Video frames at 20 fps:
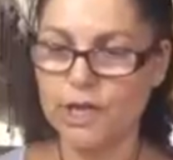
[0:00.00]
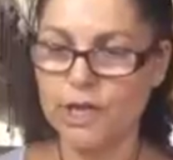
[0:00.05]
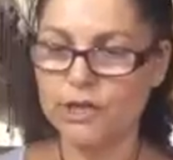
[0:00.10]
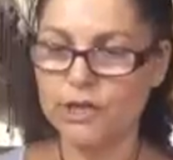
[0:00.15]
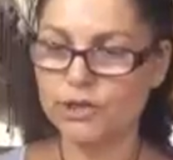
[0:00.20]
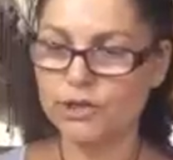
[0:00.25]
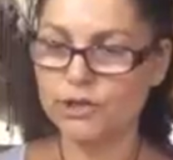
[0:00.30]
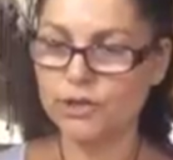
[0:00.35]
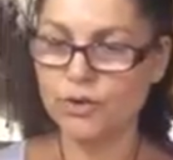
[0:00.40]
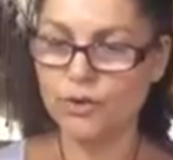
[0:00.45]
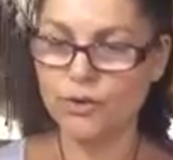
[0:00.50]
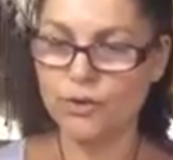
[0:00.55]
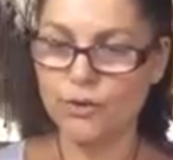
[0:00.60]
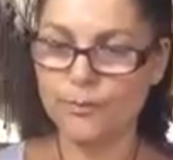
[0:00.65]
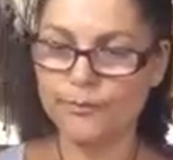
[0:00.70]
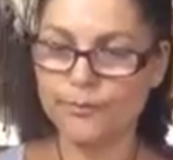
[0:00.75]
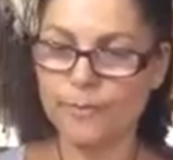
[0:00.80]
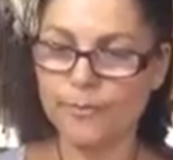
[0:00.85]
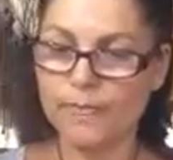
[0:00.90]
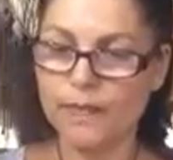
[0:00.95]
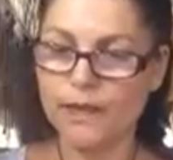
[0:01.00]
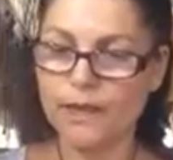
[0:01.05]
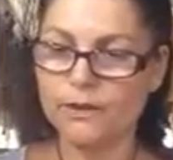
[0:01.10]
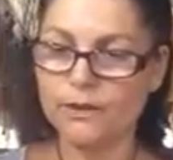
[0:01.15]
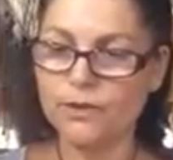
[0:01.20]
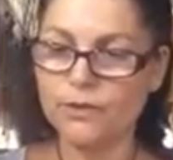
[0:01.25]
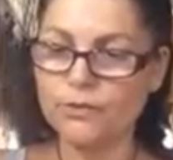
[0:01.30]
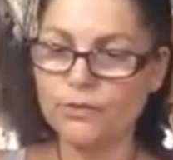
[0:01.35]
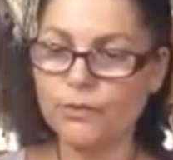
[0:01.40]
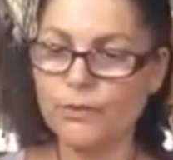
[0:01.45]
So
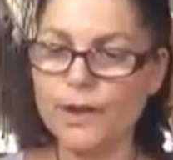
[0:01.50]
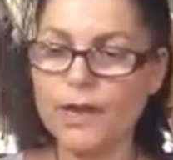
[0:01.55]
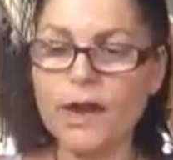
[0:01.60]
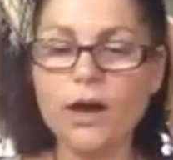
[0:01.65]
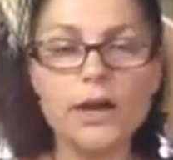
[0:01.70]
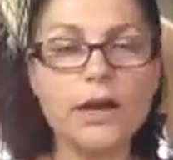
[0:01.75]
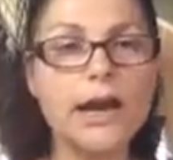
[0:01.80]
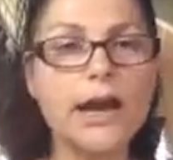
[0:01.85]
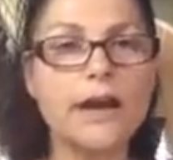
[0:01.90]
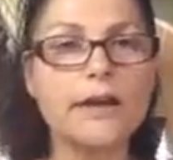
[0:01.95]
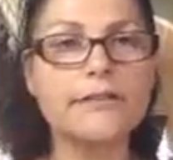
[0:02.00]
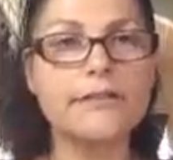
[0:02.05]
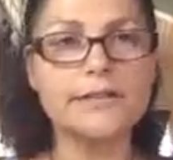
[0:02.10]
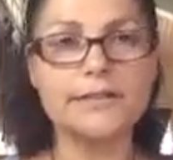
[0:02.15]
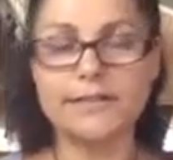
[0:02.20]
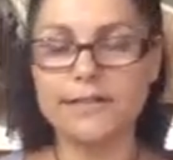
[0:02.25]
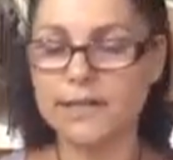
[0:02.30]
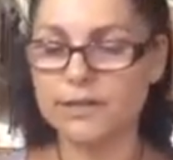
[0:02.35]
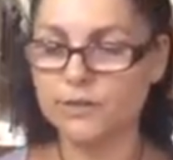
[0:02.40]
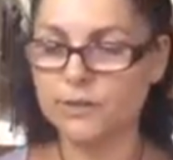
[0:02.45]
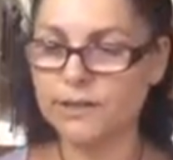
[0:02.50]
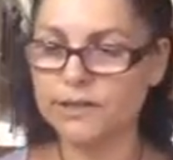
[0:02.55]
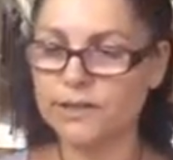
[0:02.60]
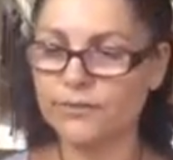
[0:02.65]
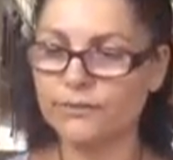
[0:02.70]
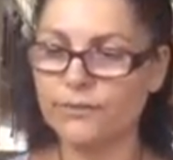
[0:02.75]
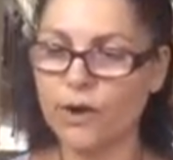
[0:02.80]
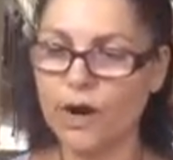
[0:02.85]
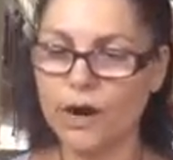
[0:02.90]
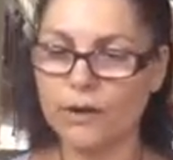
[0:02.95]
we all have, as I said,
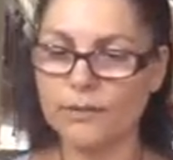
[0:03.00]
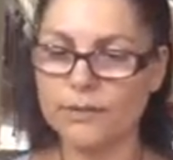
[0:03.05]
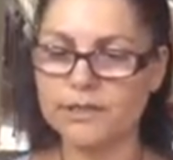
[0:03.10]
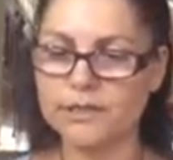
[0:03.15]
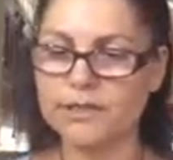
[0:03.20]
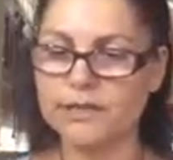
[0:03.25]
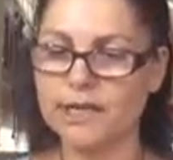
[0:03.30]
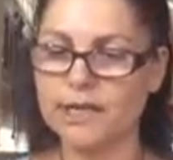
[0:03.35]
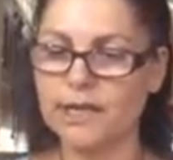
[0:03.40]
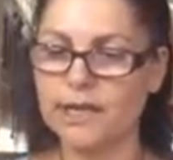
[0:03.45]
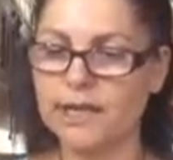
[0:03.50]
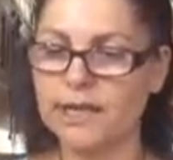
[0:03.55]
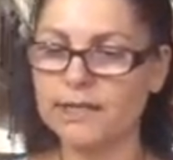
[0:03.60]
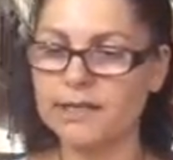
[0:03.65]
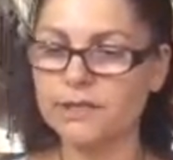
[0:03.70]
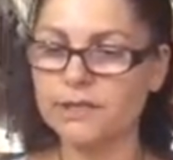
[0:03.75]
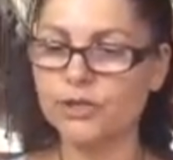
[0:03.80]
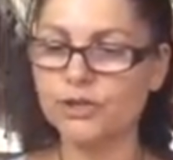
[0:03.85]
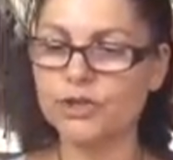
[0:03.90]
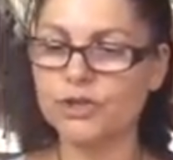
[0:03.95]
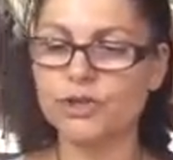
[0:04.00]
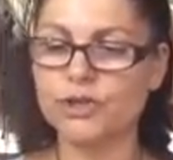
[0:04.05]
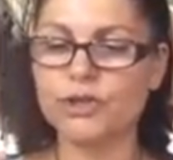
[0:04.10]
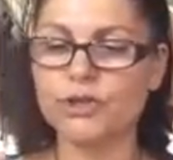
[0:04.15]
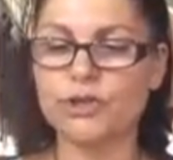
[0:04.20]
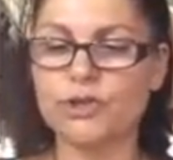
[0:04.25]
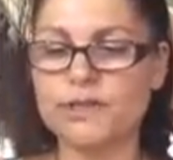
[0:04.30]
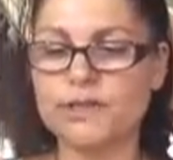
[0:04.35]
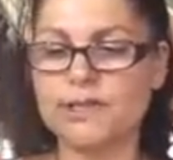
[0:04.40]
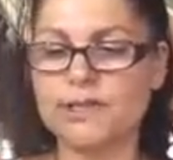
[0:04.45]
24 hours a day. It's your choice
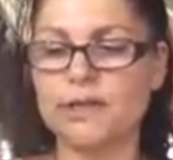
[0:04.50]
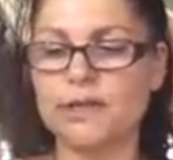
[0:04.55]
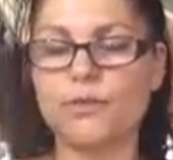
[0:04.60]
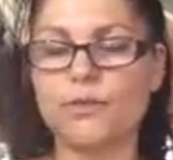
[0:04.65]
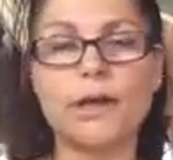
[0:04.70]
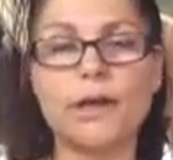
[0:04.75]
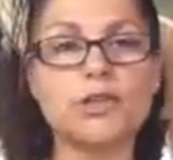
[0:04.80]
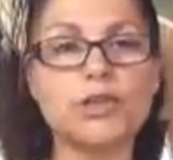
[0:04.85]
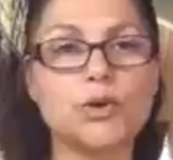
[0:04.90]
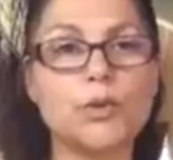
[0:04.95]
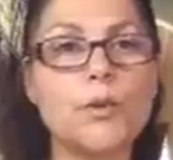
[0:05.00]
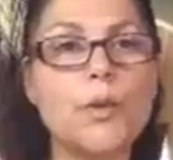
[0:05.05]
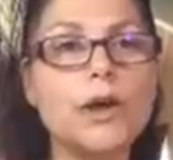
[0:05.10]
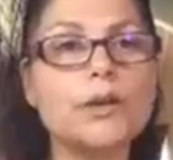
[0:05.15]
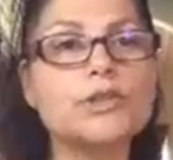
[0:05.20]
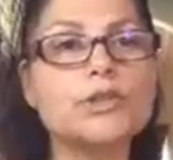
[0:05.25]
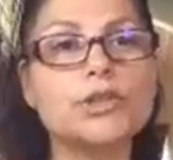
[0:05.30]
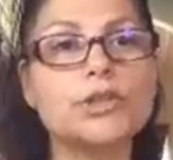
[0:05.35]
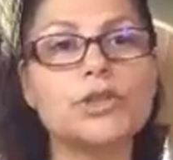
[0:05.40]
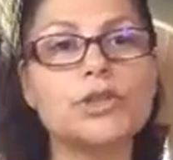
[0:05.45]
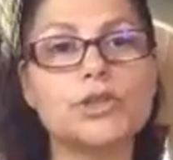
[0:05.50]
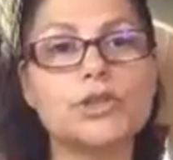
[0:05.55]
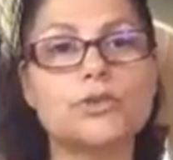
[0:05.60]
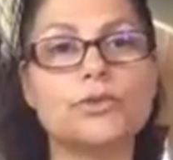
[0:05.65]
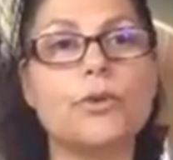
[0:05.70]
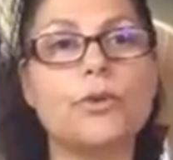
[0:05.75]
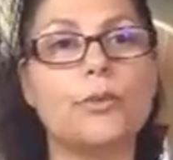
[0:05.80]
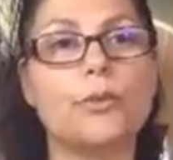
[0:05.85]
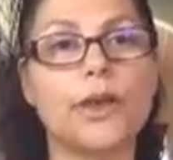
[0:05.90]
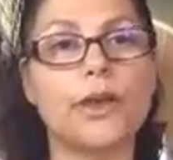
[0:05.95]
to decide what you want to do
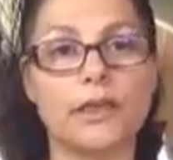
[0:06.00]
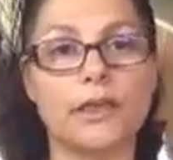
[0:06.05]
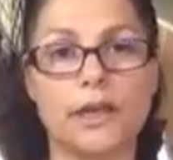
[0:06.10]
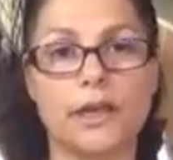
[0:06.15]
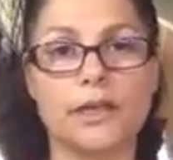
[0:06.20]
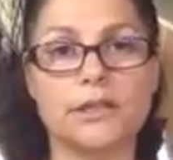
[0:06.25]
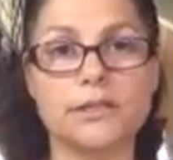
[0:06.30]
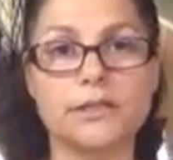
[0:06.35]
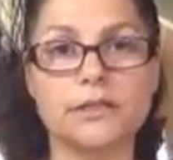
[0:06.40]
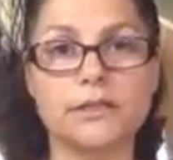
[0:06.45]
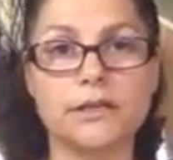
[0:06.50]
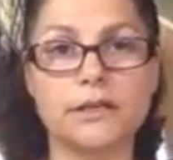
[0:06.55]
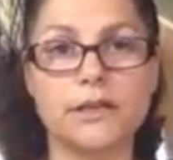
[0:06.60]
with it.